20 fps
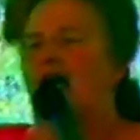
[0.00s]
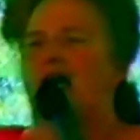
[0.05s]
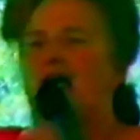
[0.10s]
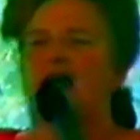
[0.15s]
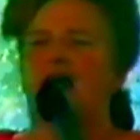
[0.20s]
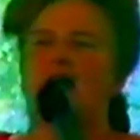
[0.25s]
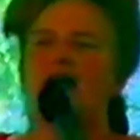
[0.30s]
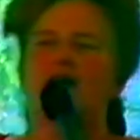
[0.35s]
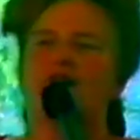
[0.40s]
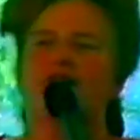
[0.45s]

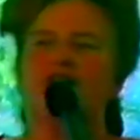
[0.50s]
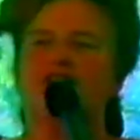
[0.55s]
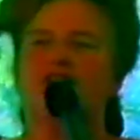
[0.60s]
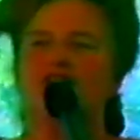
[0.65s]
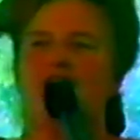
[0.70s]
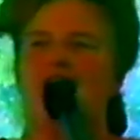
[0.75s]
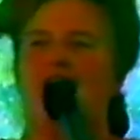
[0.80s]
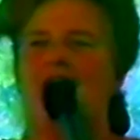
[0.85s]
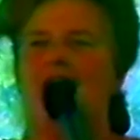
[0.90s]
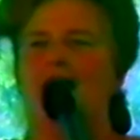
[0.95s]
And every
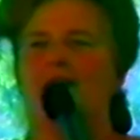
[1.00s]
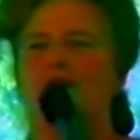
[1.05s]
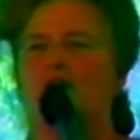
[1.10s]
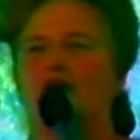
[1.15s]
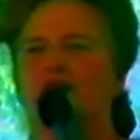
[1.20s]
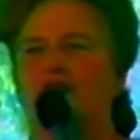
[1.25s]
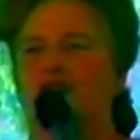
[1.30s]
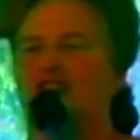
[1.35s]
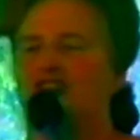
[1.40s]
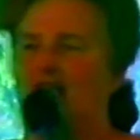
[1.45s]
time
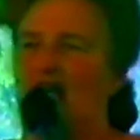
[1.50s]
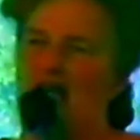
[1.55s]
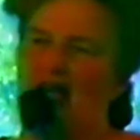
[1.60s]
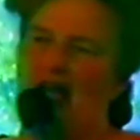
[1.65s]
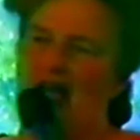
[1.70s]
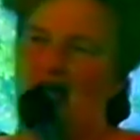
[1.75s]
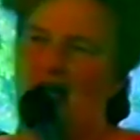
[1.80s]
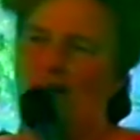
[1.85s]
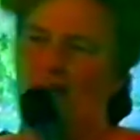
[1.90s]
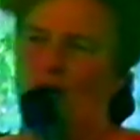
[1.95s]
you'd
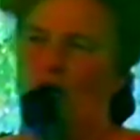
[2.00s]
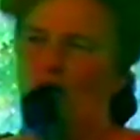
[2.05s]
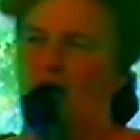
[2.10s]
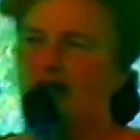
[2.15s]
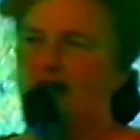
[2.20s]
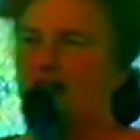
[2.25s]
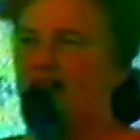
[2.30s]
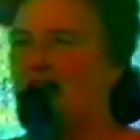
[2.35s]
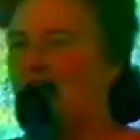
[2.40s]
see him on